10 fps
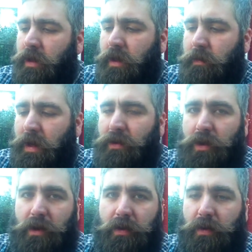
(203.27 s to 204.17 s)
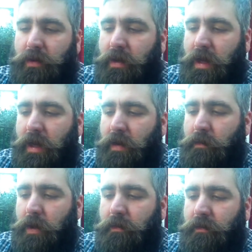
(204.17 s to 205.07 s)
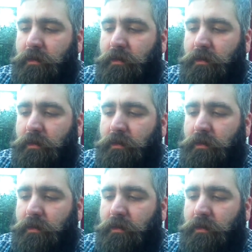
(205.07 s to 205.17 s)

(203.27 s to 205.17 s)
But I don't agree with that. I'm